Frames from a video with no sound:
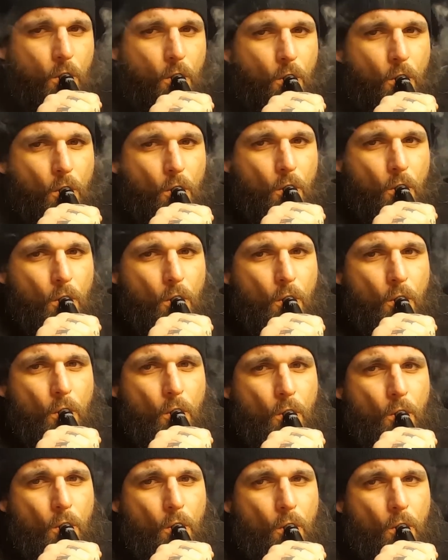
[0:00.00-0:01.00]

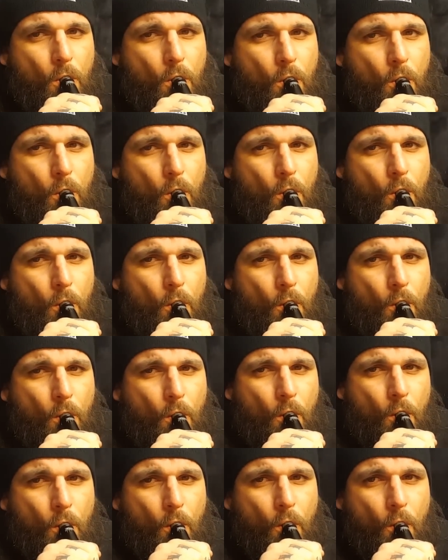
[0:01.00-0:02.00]

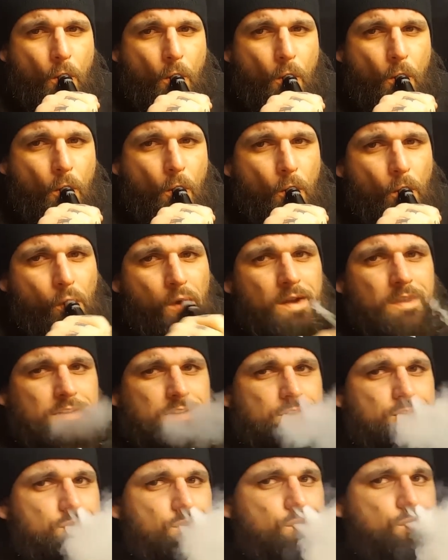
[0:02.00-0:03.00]

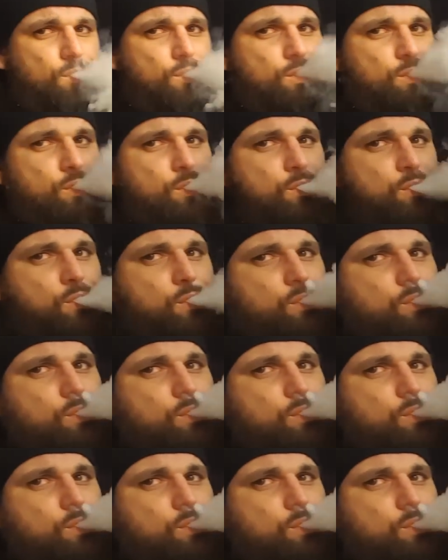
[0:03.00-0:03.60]
Nobody speaks.